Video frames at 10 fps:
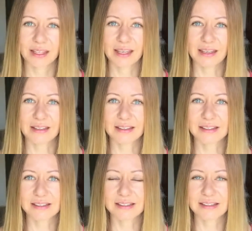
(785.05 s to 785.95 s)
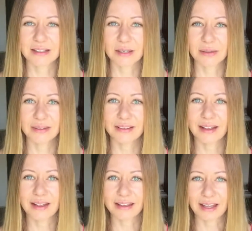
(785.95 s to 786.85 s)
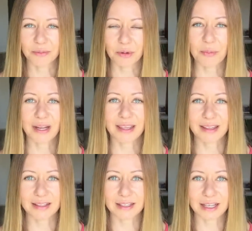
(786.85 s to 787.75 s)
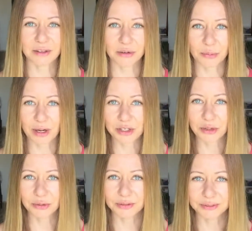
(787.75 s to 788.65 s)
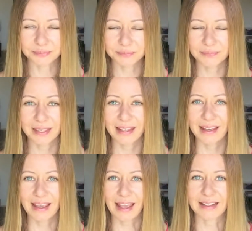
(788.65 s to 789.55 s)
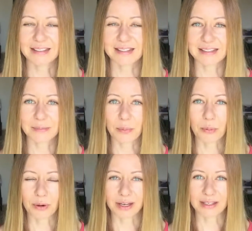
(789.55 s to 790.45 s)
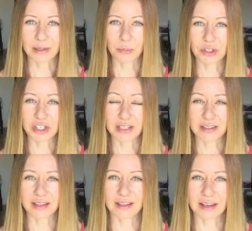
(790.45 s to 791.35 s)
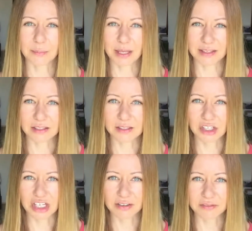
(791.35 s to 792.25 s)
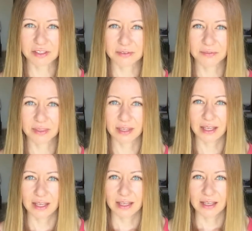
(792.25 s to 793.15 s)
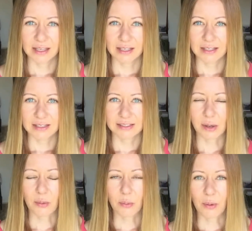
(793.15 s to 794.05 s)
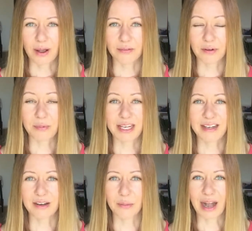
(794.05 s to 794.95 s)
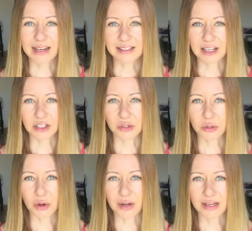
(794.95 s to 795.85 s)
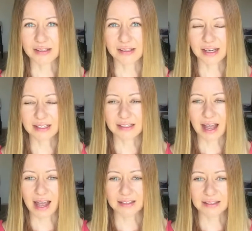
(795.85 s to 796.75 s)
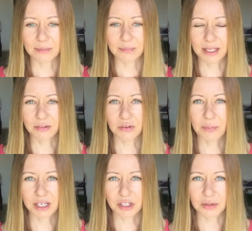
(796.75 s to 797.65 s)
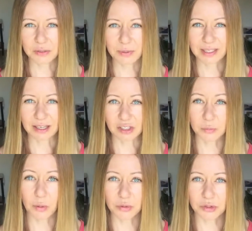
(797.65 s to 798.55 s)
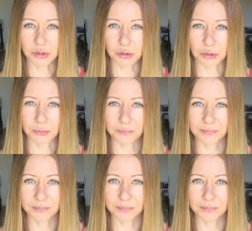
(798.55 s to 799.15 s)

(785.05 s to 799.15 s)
is, again, we're breaking yet another threshold. And this is the point at which our thinking begins to shift. So for me, what I started to notice is that the information I was being exposed to